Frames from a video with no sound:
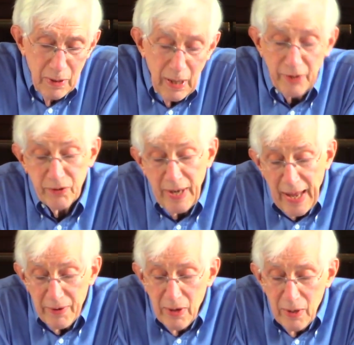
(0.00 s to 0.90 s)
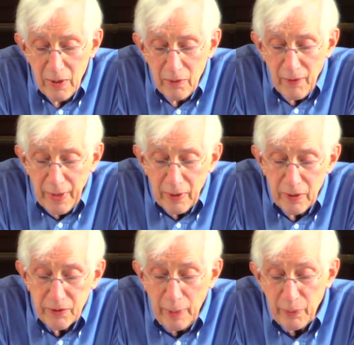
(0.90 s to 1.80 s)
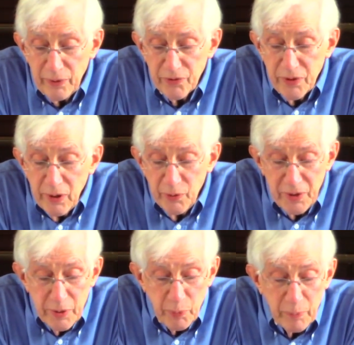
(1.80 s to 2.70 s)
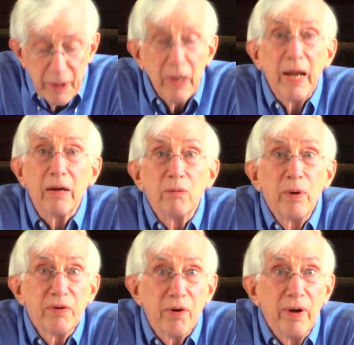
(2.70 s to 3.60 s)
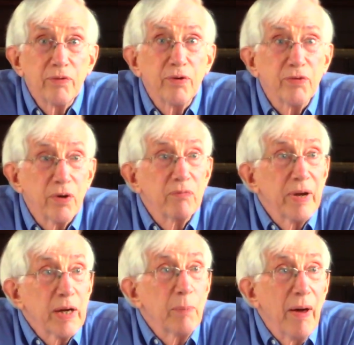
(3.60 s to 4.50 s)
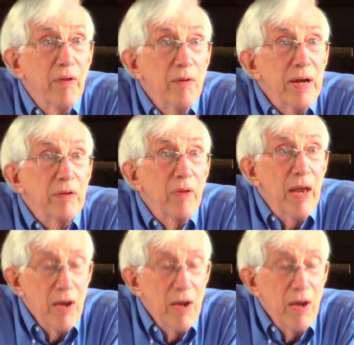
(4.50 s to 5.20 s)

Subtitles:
I should add that Chapel Hill still didn't permit restaurants to serve liquor by the drink then.